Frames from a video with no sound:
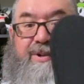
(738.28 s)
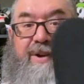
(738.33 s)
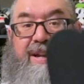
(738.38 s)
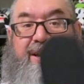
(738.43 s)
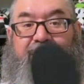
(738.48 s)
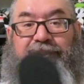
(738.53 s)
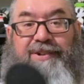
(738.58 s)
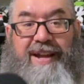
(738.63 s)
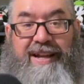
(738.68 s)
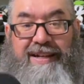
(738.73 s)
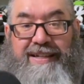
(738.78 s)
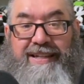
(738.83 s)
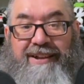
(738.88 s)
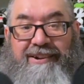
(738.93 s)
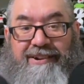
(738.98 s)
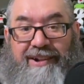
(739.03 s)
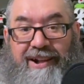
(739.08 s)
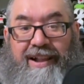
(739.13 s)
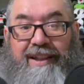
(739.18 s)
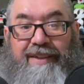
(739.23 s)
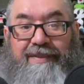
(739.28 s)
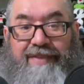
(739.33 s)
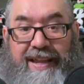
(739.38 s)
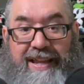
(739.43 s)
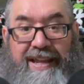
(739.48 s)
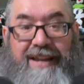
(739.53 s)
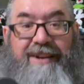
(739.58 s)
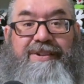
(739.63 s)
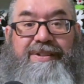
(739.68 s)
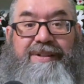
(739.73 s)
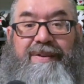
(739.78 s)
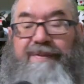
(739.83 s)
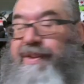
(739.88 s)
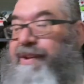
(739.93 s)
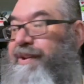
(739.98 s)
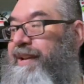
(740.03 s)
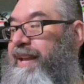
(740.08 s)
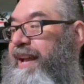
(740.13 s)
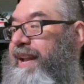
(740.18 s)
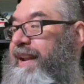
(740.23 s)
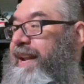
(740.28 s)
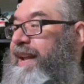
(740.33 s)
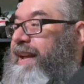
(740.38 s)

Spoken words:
to track down all of the ears if you can.